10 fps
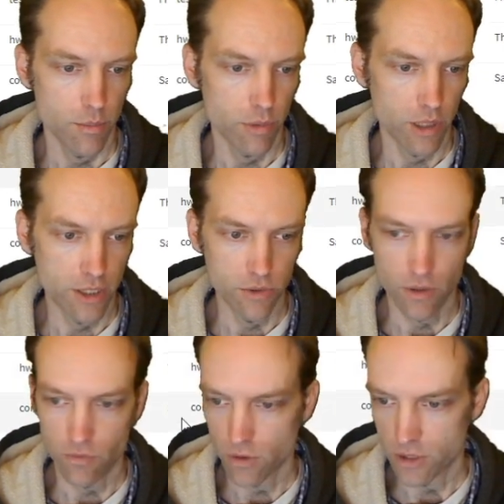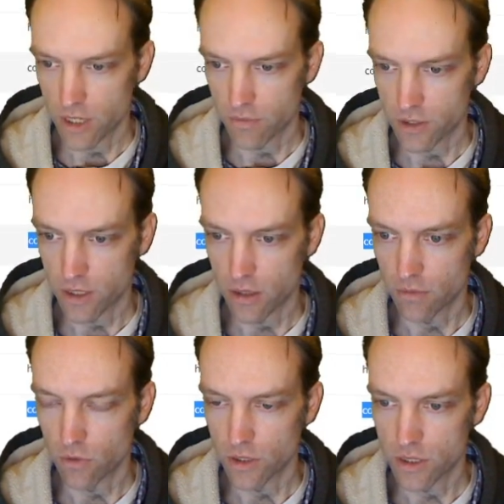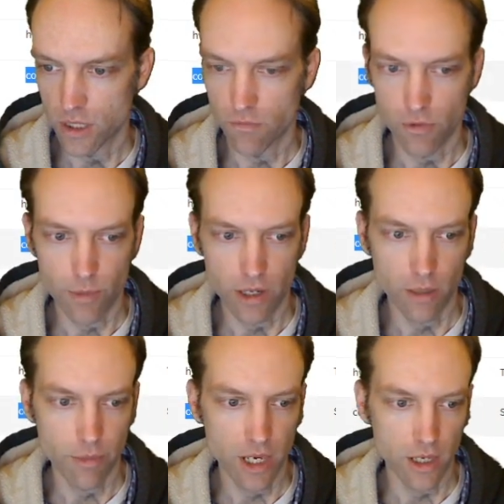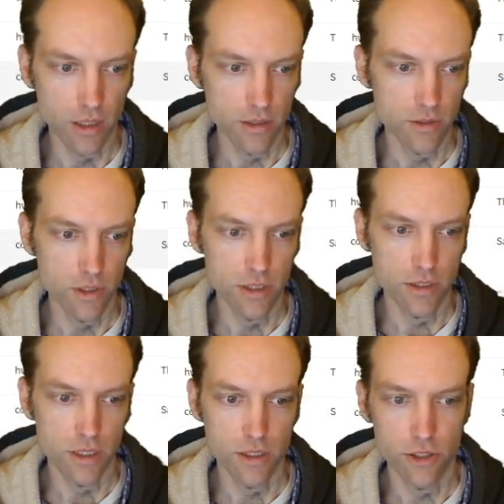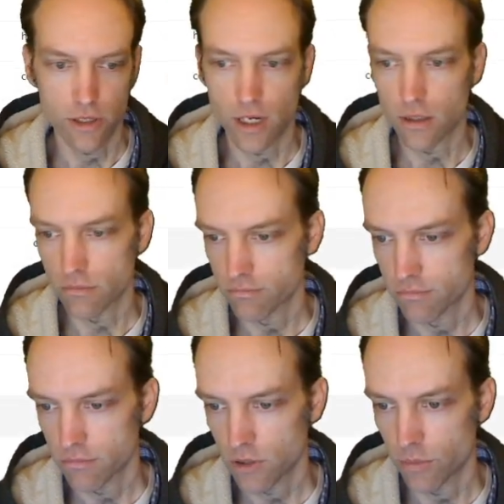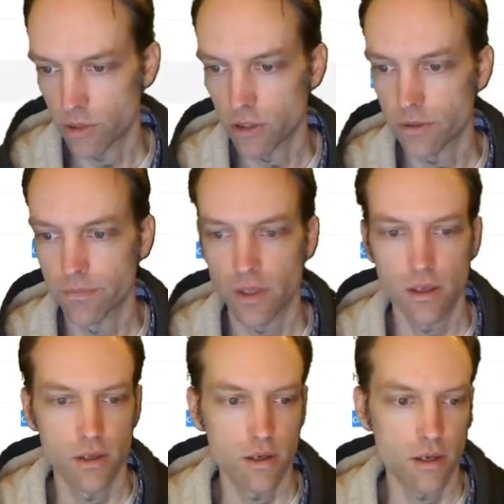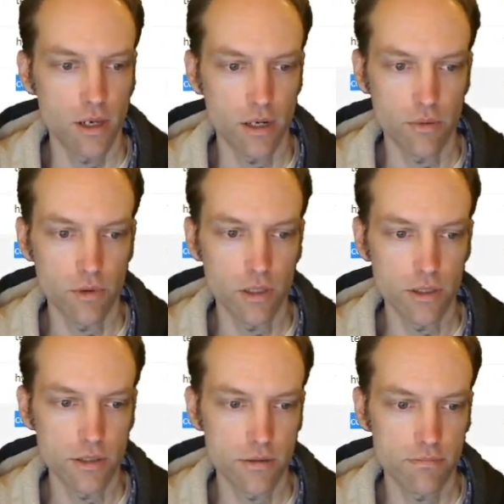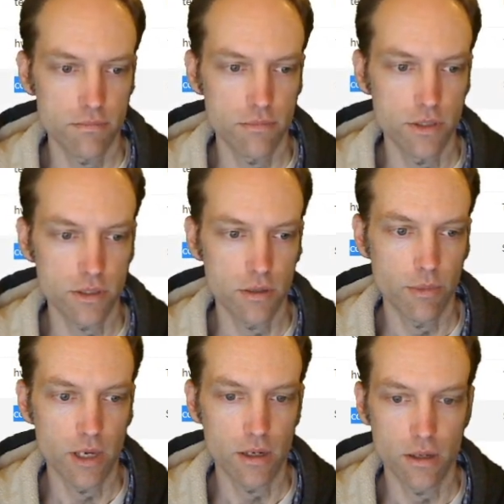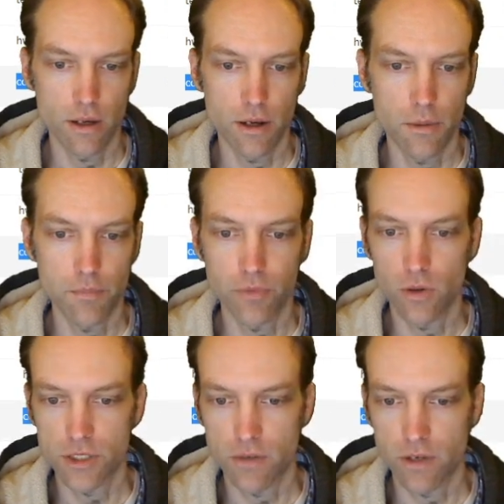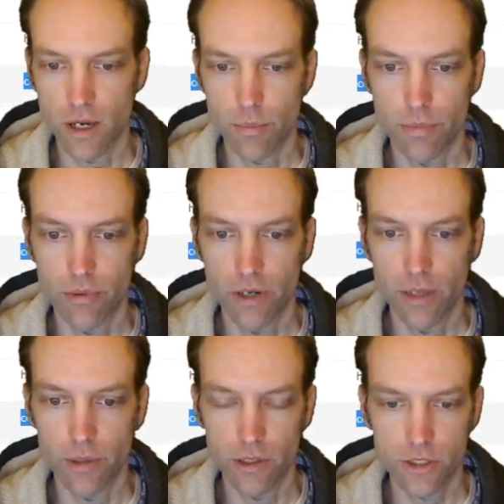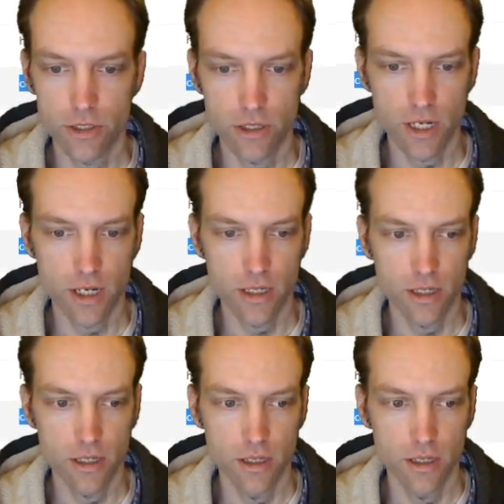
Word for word: But I do, of course, have to say the voice name for my command, so I just say turn on computer, and it runs this command. Um, notice I've got parameters turned on.